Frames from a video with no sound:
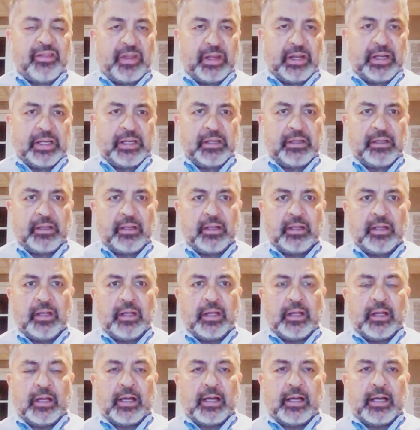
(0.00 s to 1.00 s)
thing.
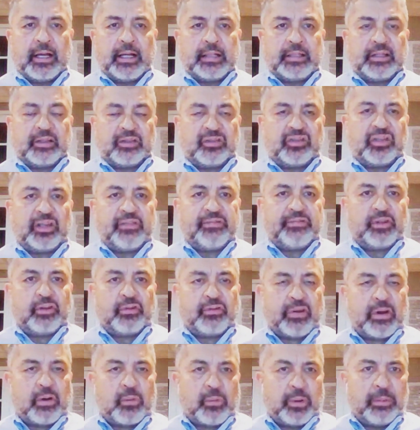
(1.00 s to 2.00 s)
The safety
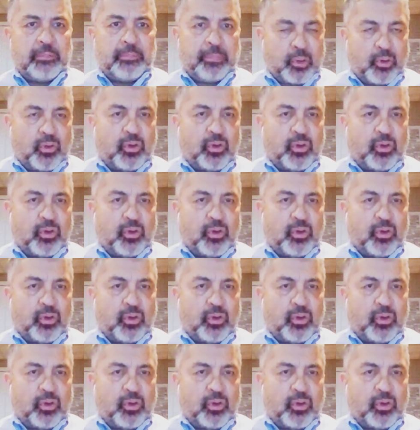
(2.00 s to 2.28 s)
of our